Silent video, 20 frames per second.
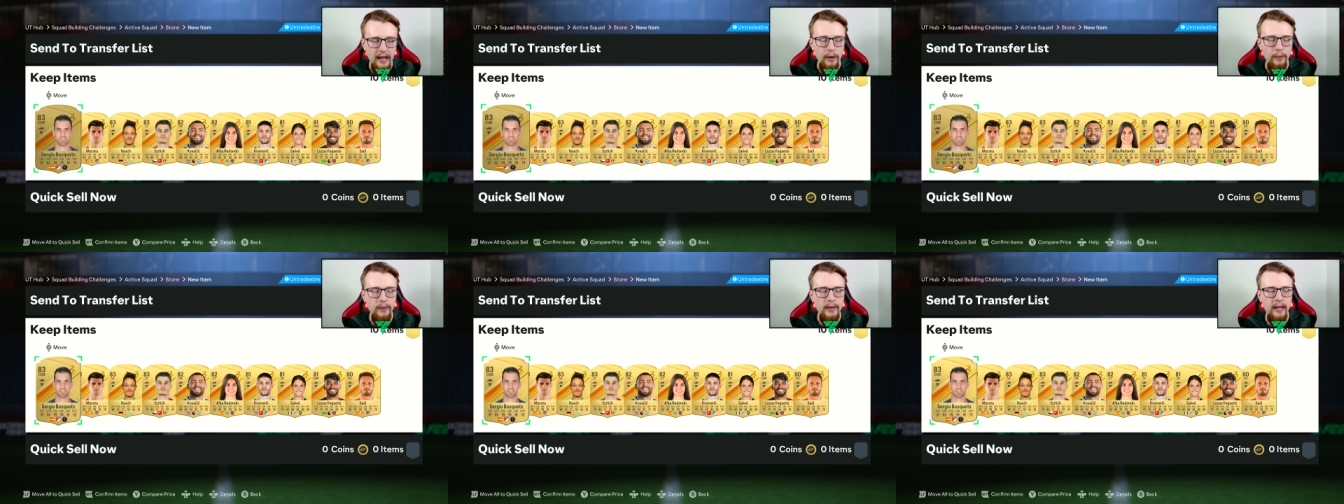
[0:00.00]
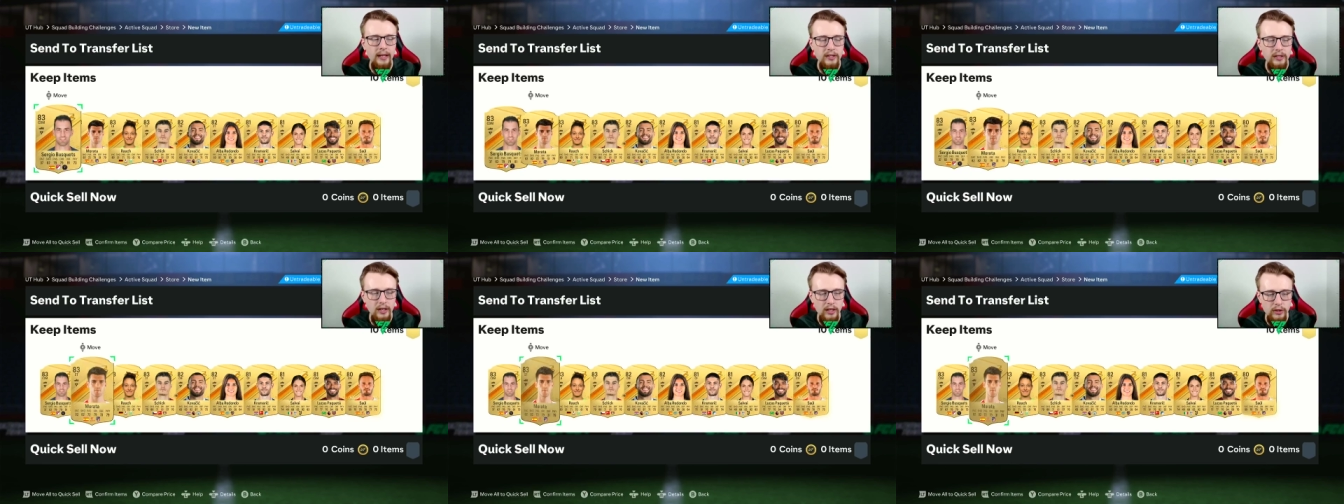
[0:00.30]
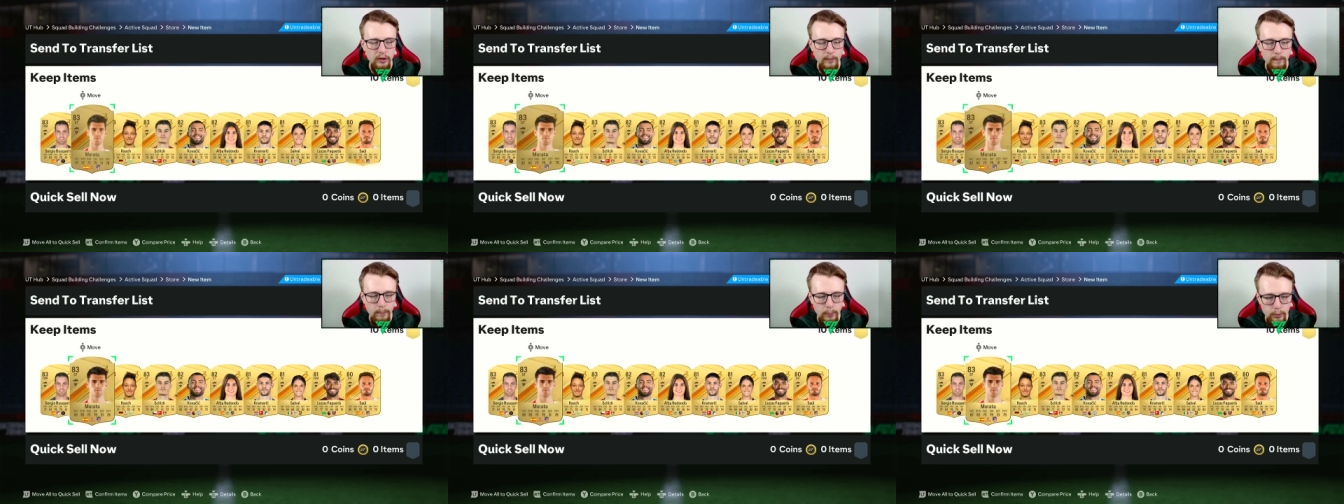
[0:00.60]
We get
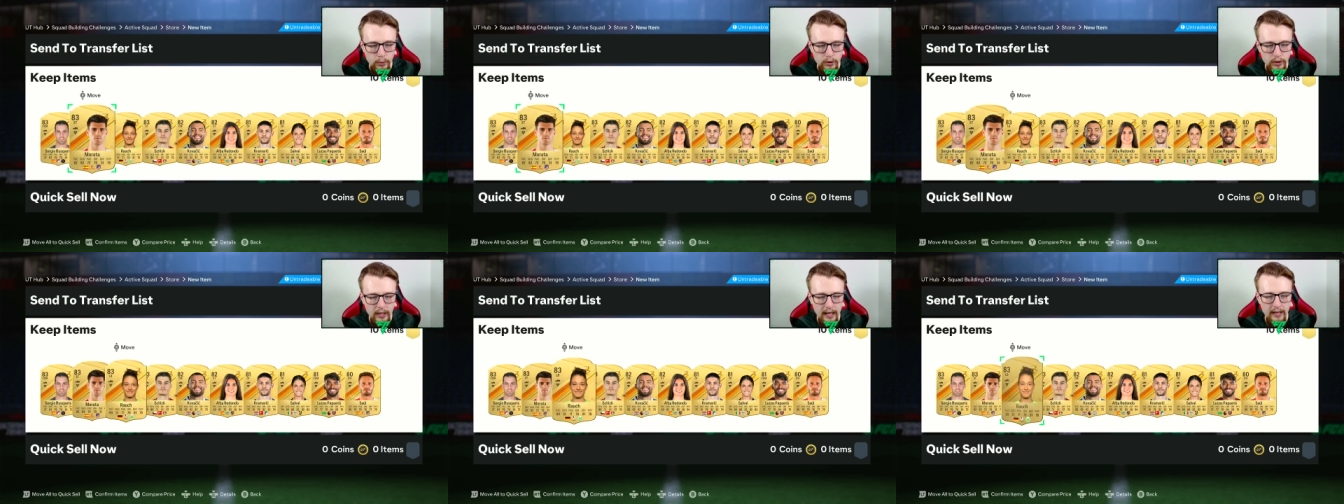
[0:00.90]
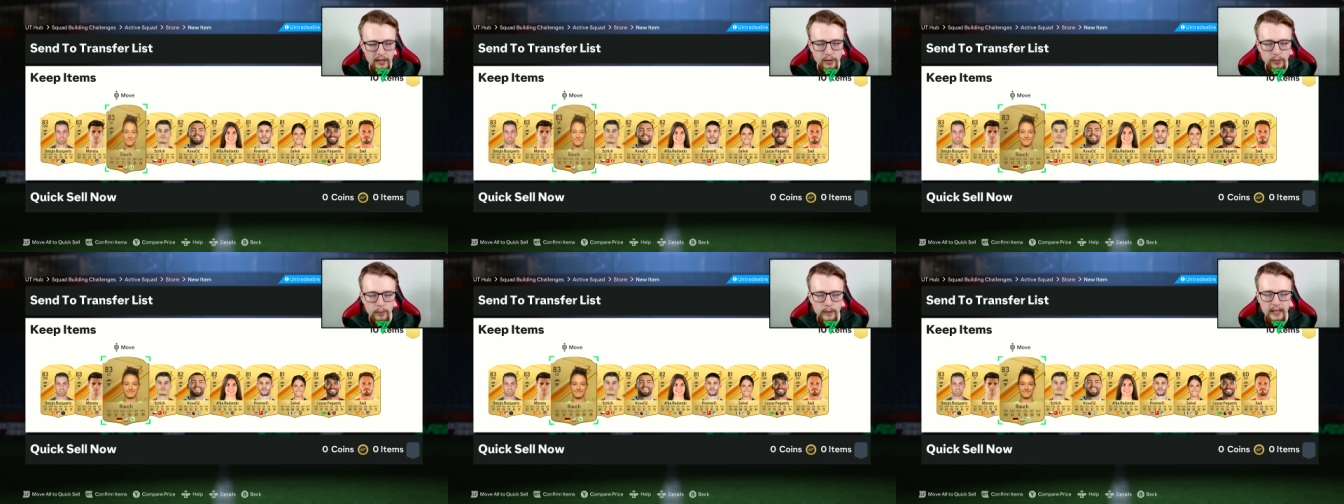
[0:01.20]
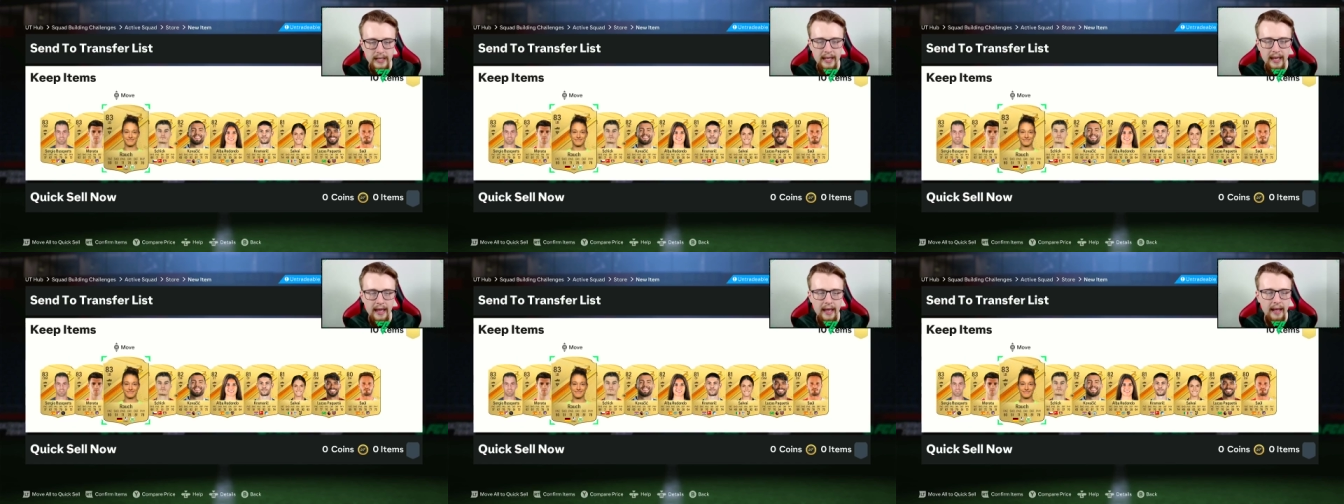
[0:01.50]
Sergio Busquets. We
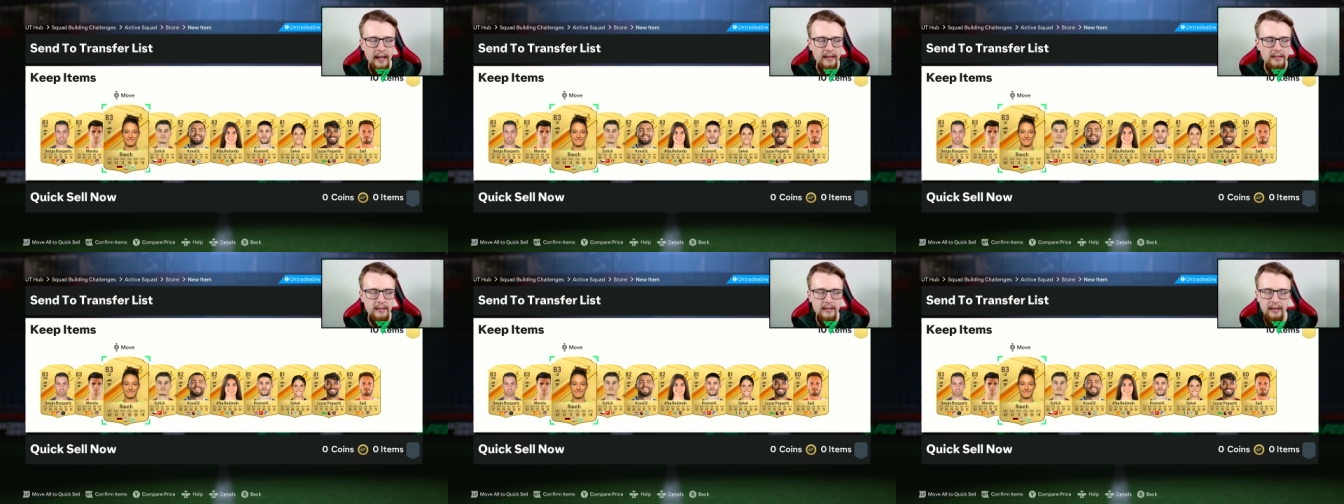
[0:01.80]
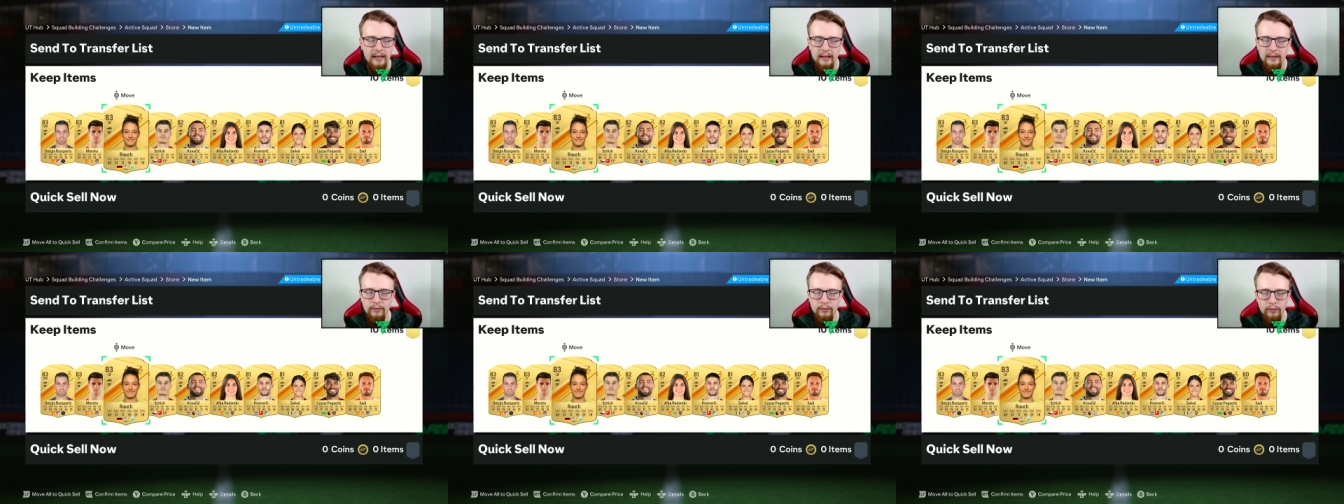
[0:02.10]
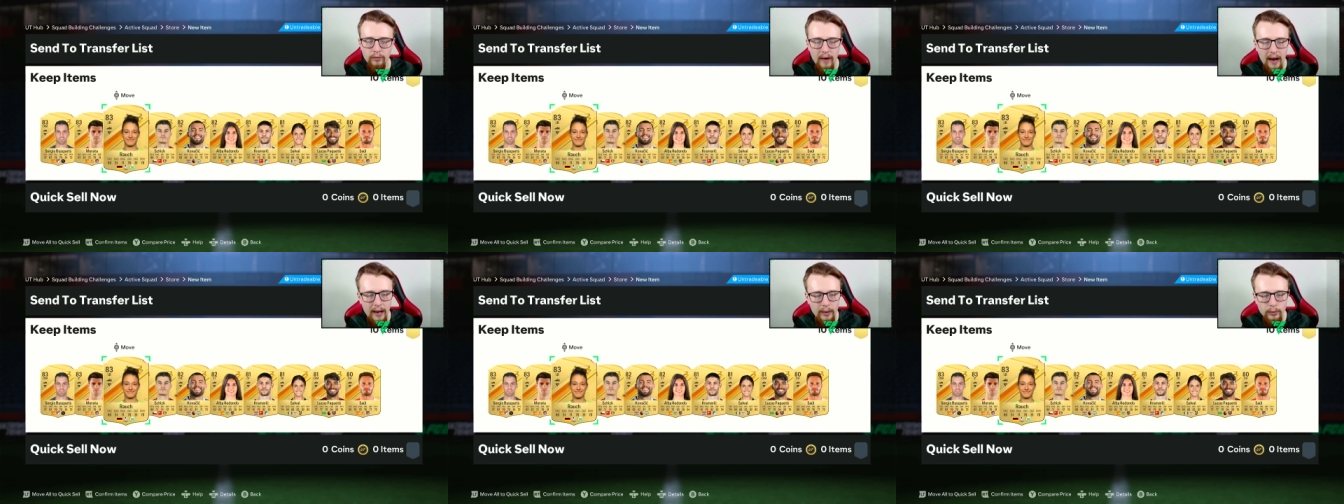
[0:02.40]
get
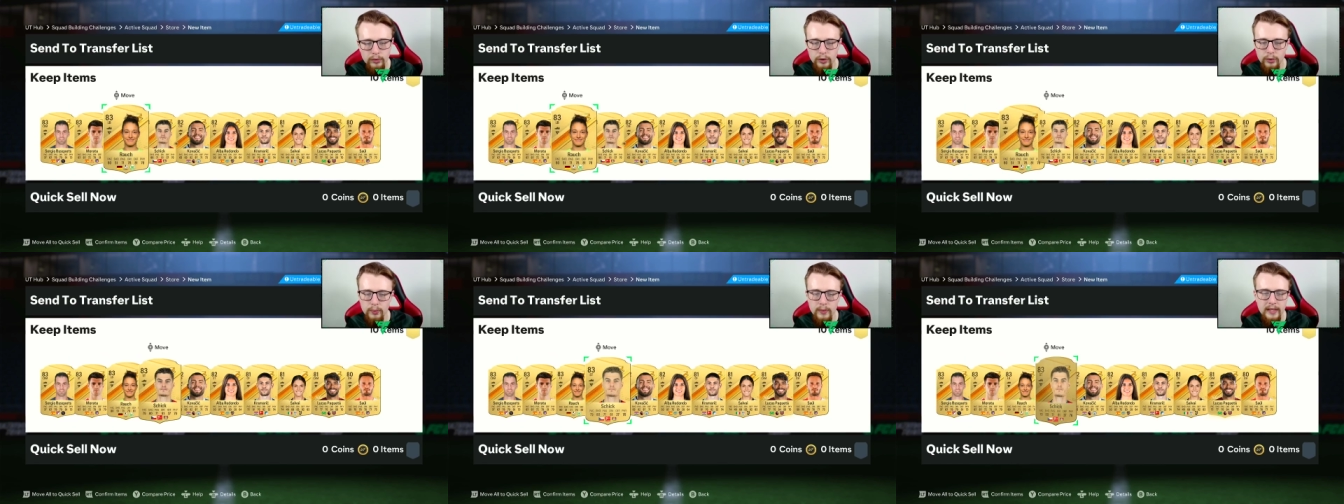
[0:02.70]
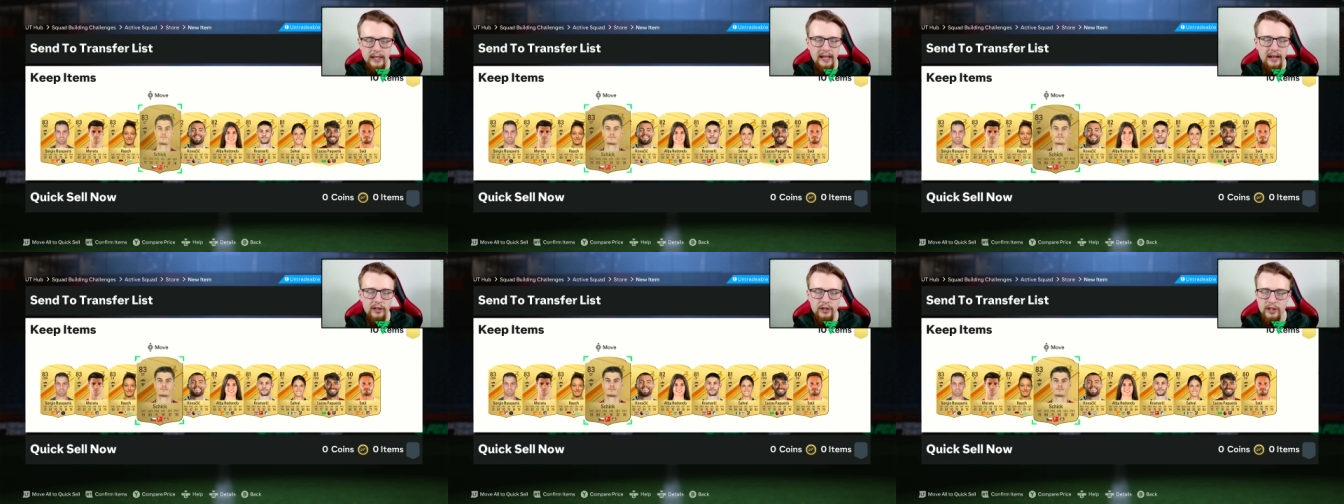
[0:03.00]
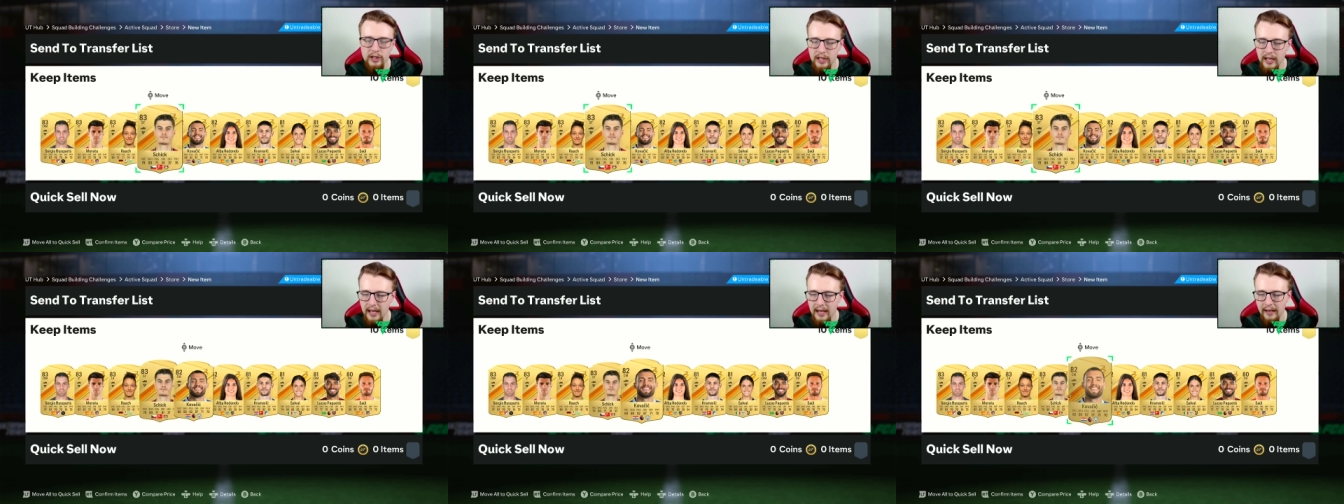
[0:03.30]
Rauch. We get
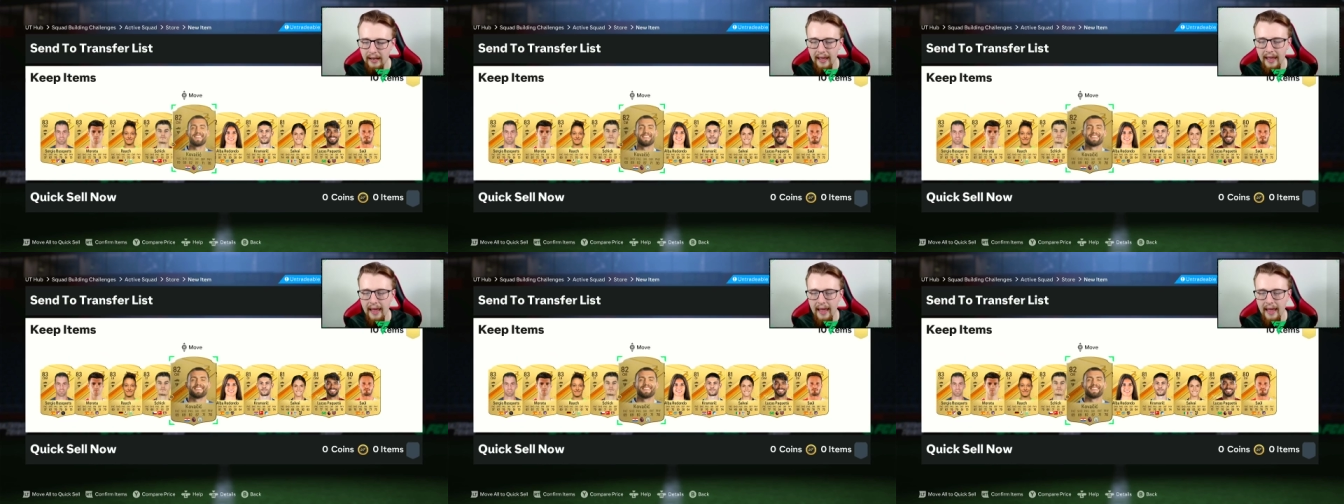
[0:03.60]
Schick.